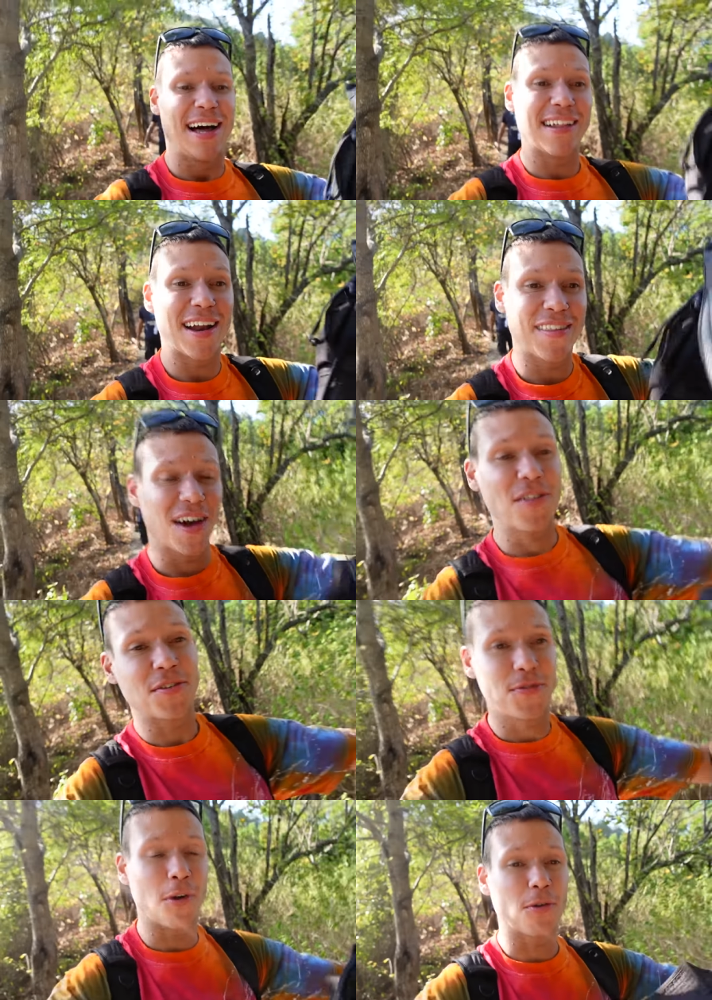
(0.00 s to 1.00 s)
a lot of the other
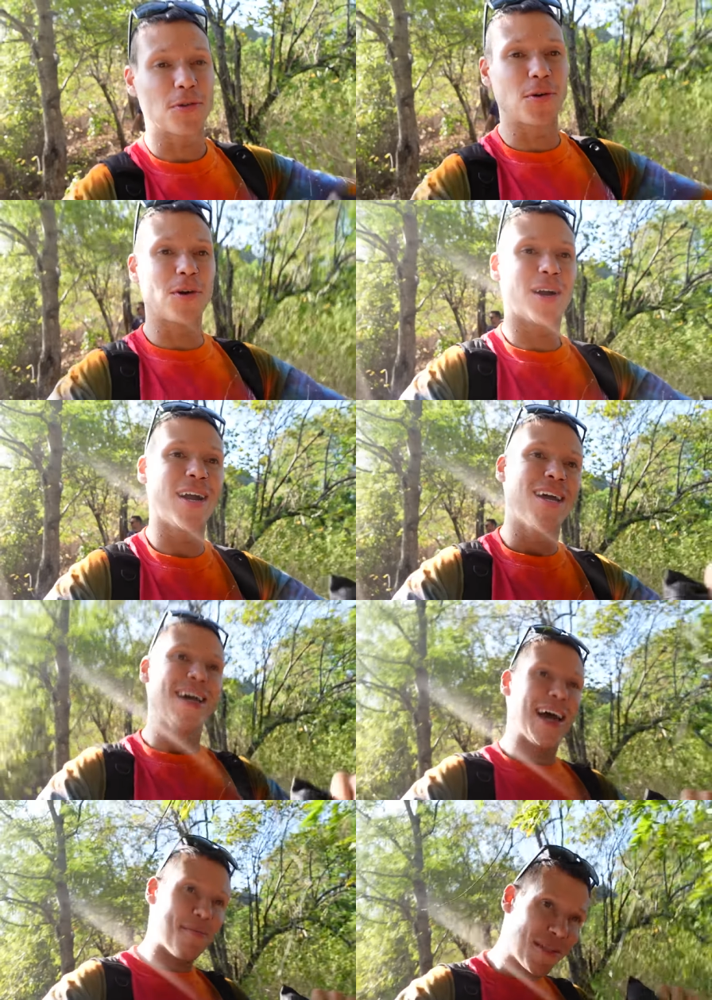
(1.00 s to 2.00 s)
folklore
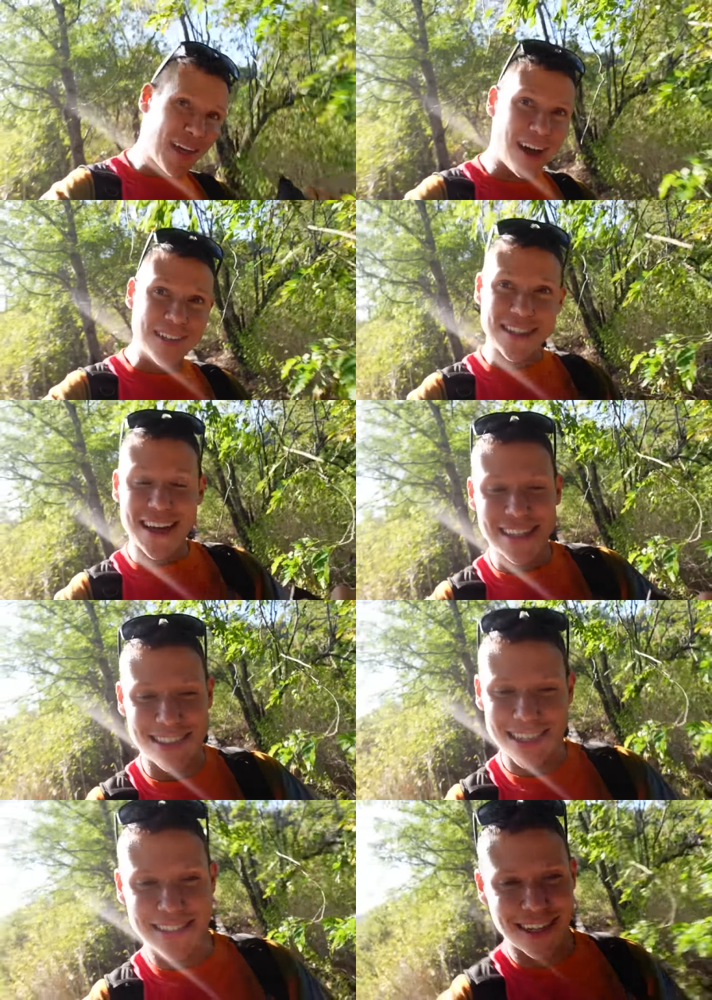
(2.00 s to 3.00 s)
and mythology that
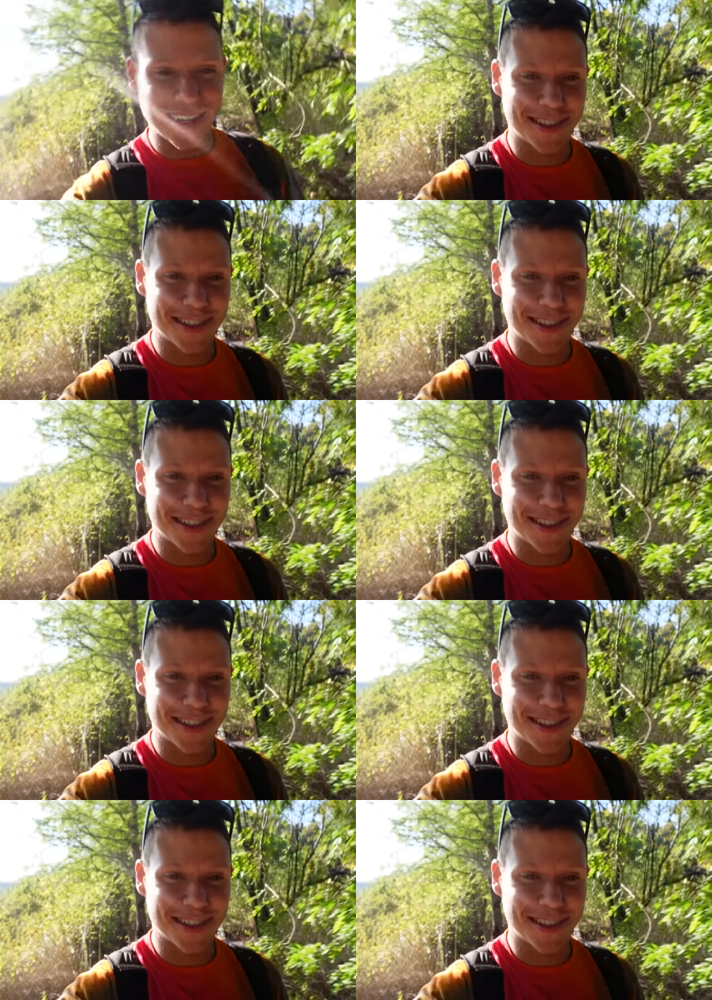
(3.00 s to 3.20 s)
exists here.